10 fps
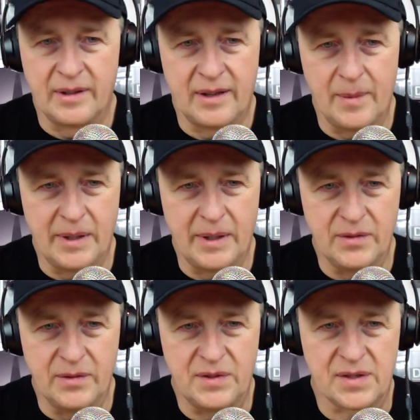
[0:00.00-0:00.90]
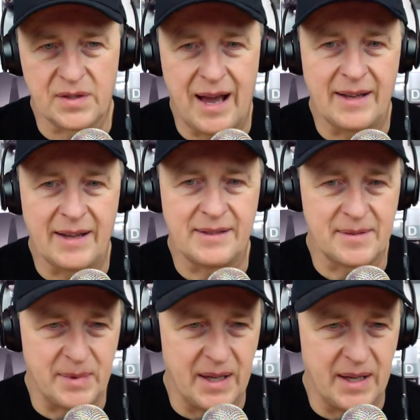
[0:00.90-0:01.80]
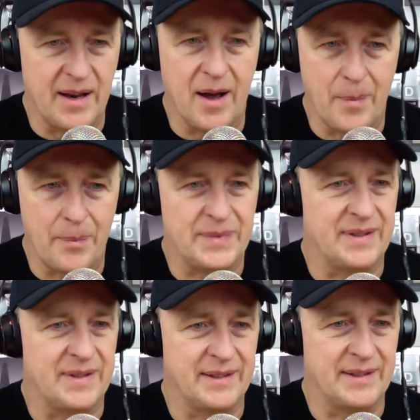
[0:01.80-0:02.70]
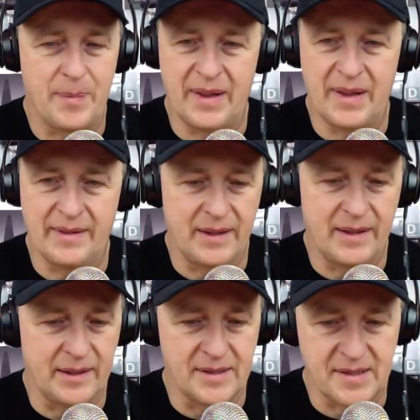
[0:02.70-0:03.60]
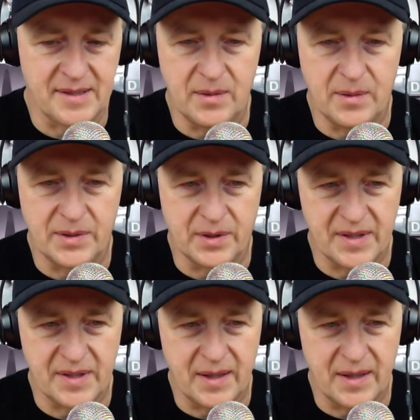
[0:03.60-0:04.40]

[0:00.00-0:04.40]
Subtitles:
I mean, You just got to get up to the top of that thing and see what you could see.